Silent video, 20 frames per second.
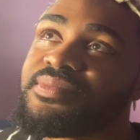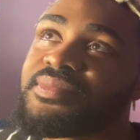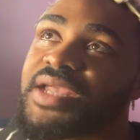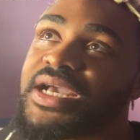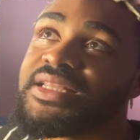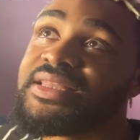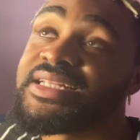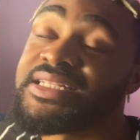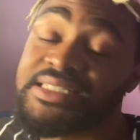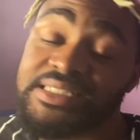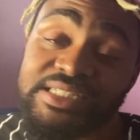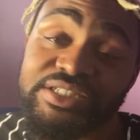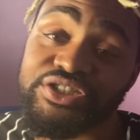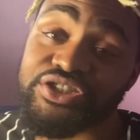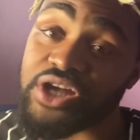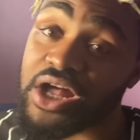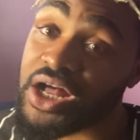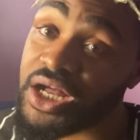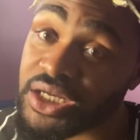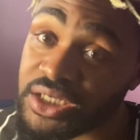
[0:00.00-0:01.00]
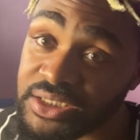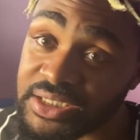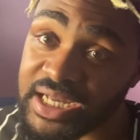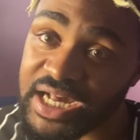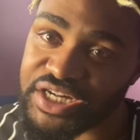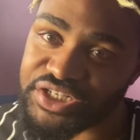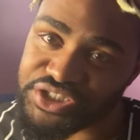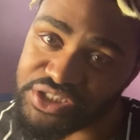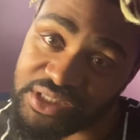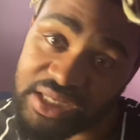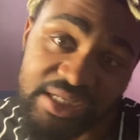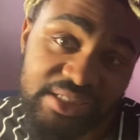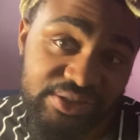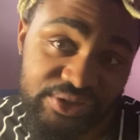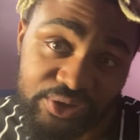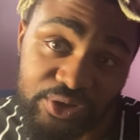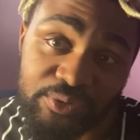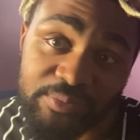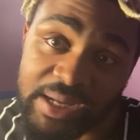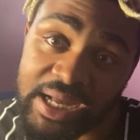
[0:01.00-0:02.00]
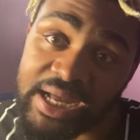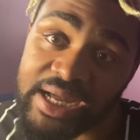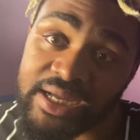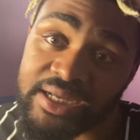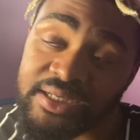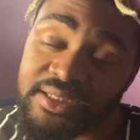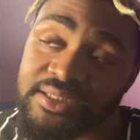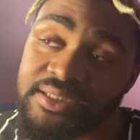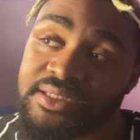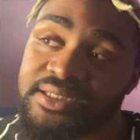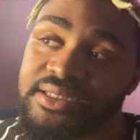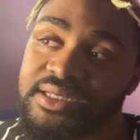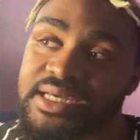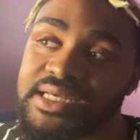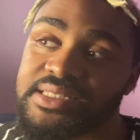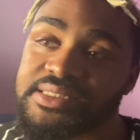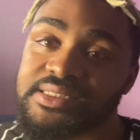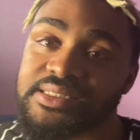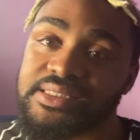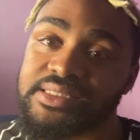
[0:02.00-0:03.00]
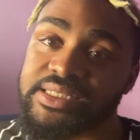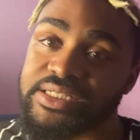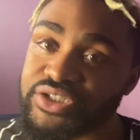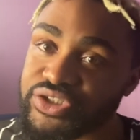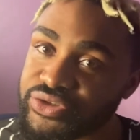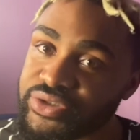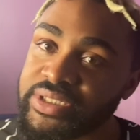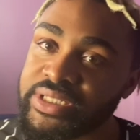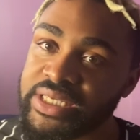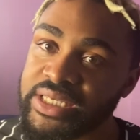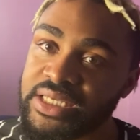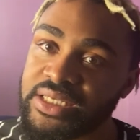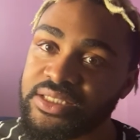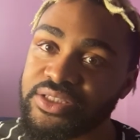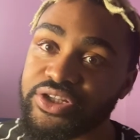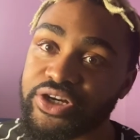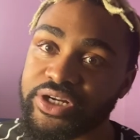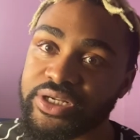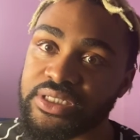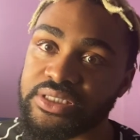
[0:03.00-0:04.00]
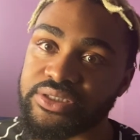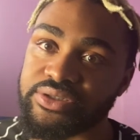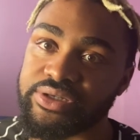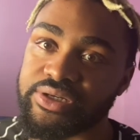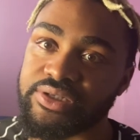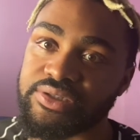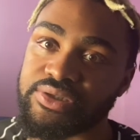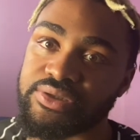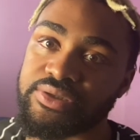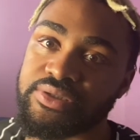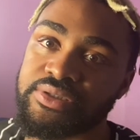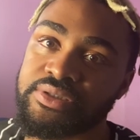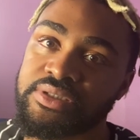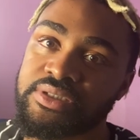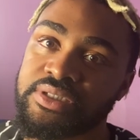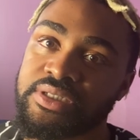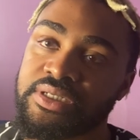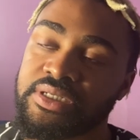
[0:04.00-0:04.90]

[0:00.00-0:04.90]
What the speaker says: Lindsey Shaw, as she likes to go by, is literally 32 years old.